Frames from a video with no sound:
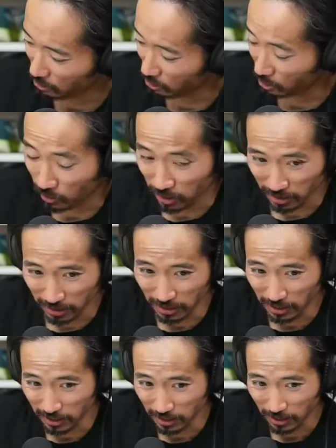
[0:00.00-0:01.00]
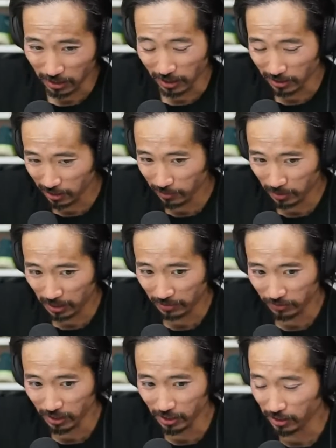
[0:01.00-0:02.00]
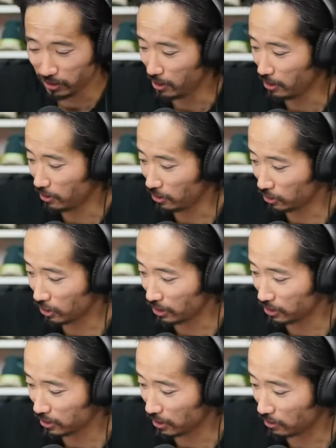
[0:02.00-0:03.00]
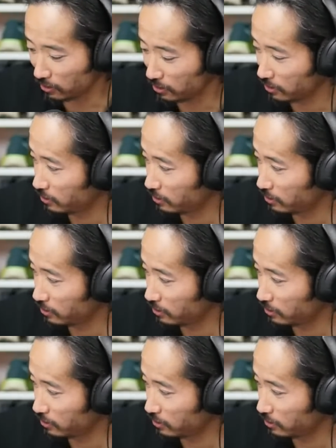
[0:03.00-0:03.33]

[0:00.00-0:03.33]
You know what? I think I'm gonna have to get a gaiter to try this out.